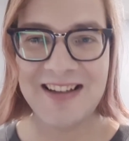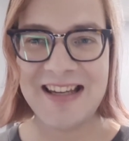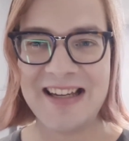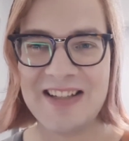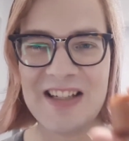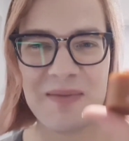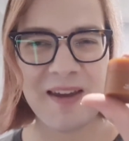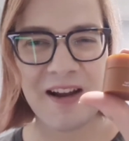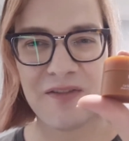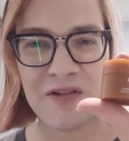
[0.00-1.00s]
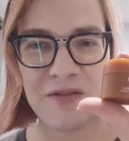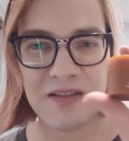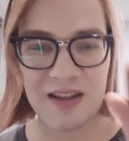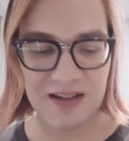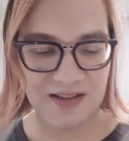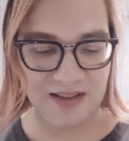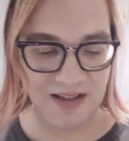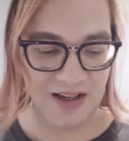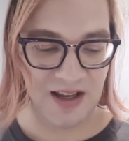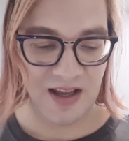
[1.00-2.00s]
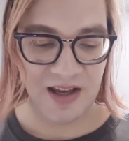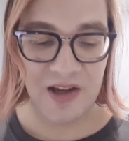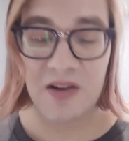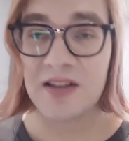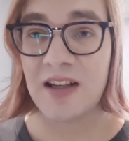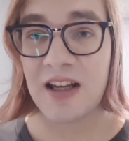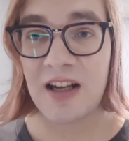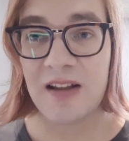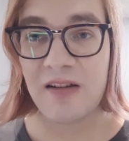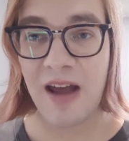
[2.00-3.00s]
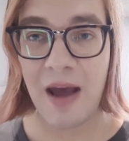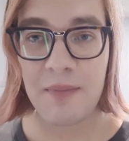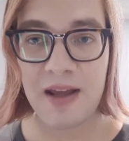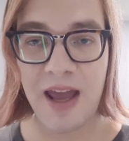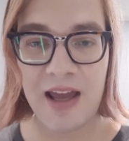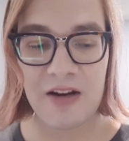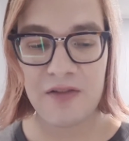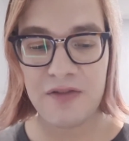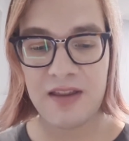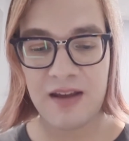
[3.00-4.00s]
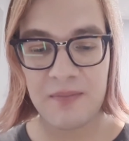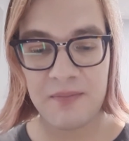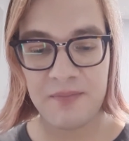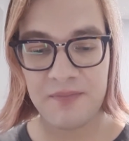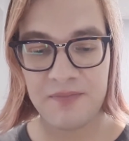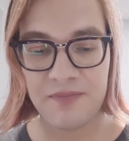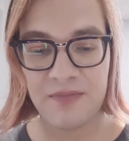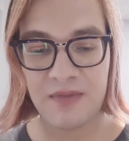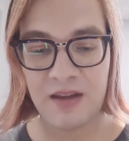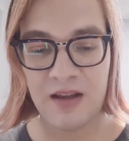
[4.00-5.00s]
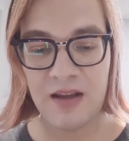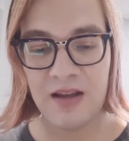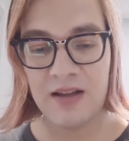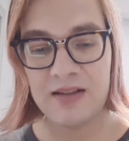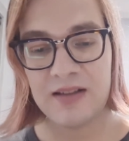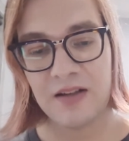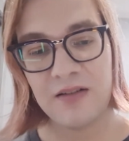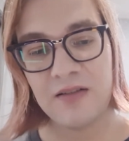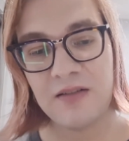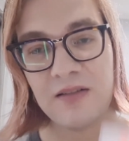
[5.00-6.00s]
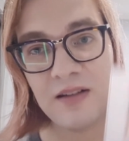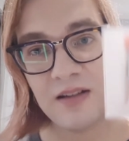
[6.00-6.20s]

yeah, just be careful with this. You also get a little applicator for them. So